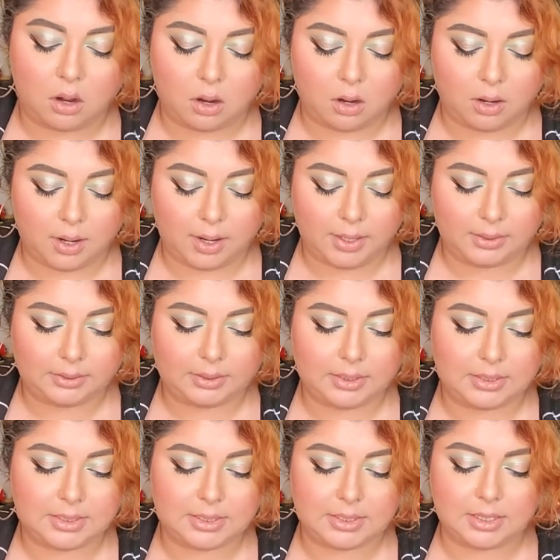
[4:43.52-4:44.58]
All right,
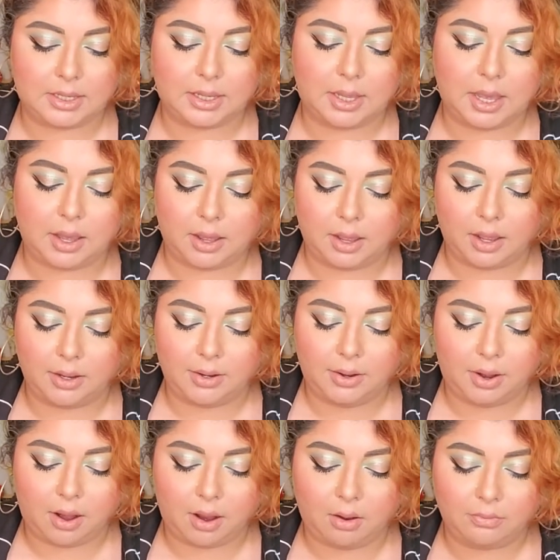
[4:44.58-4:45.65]
this uh,
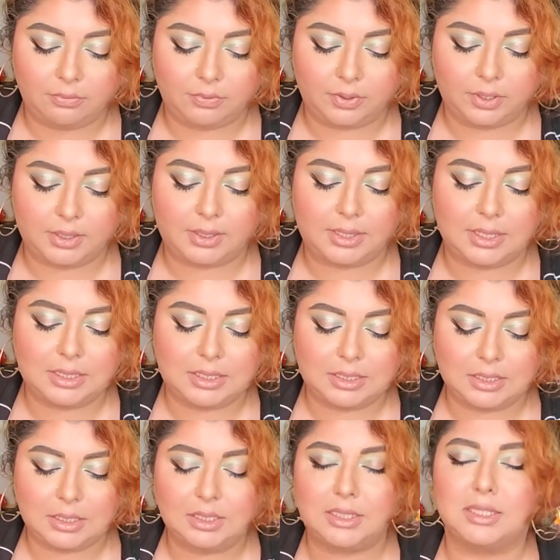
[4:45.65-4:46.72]
other outfit,
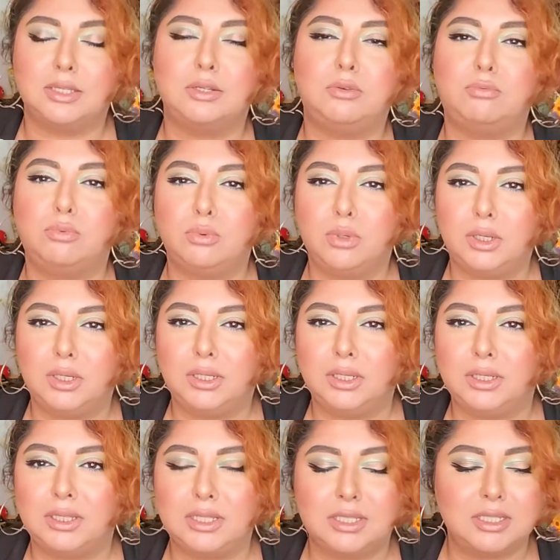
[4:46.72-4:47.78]
this is a
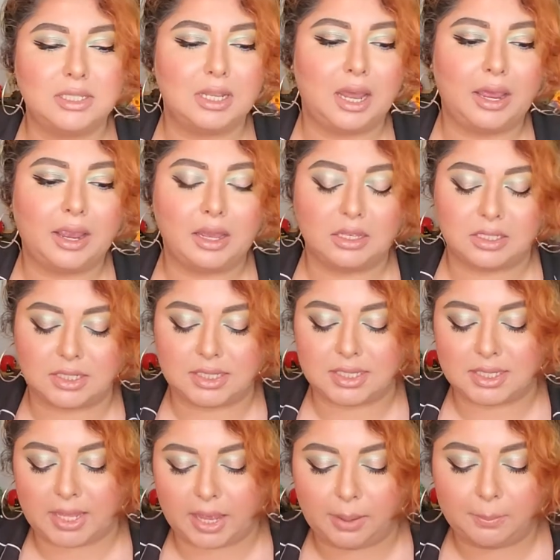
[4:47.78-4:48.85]
really, this is like a
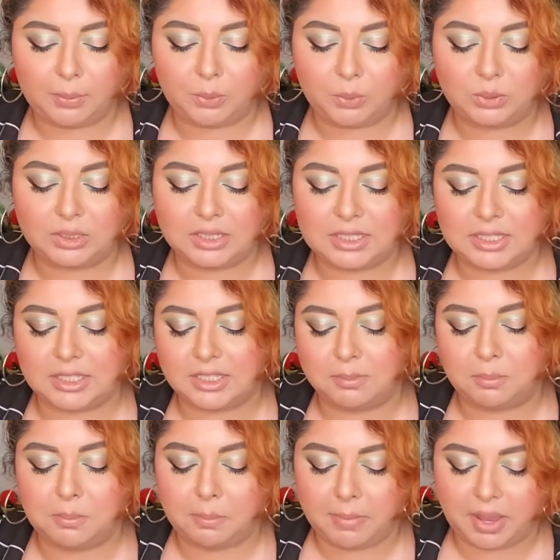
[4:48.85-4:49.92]
staple. This is
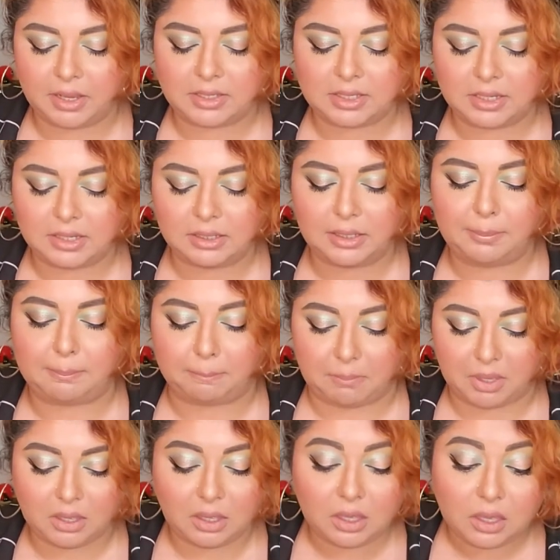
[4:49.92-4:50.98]
basically
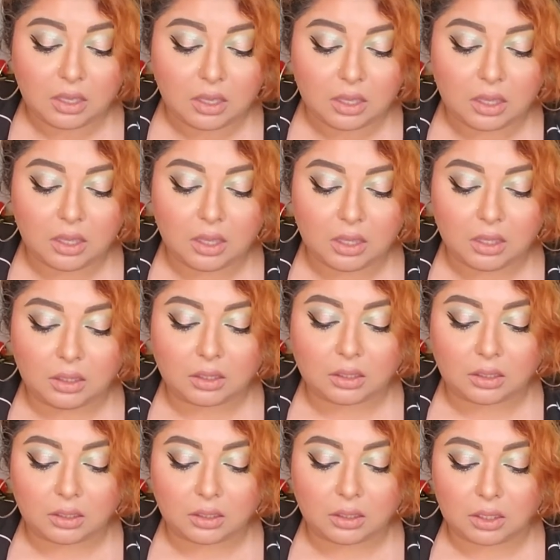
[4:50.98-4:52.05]
me
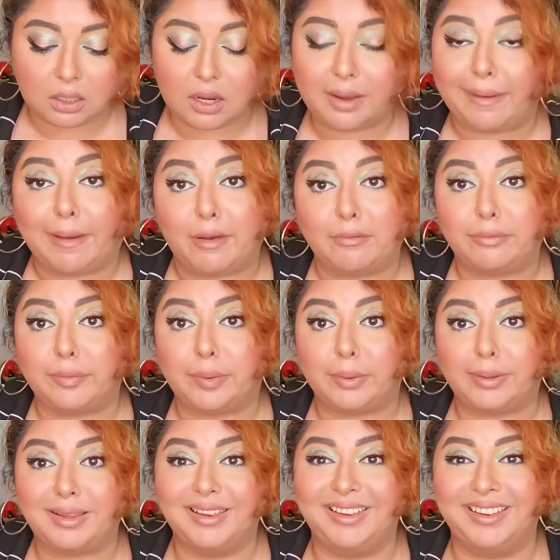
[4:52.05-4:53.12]
in an outfit.